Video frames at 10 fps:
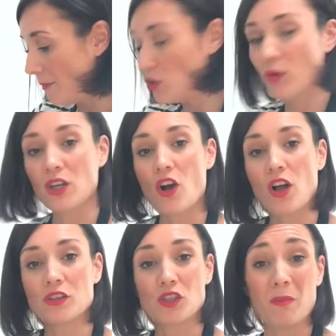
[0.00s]
You can
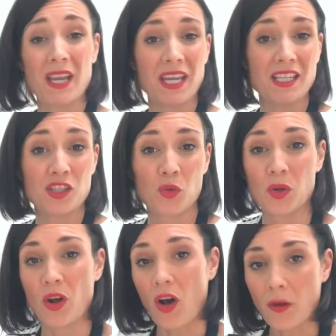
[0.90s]
also make it into
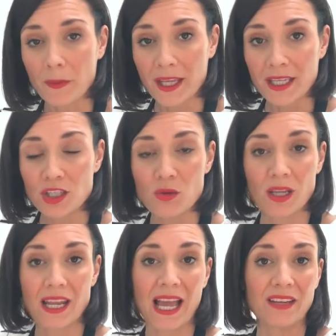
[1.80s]
an omelet. You
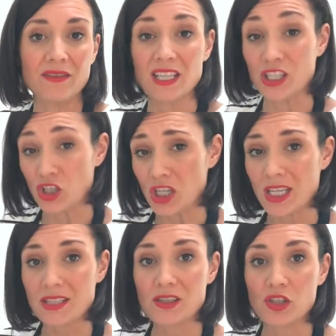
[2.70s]
can add vegan
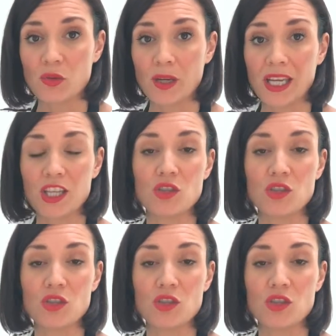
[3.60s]
cheese to it.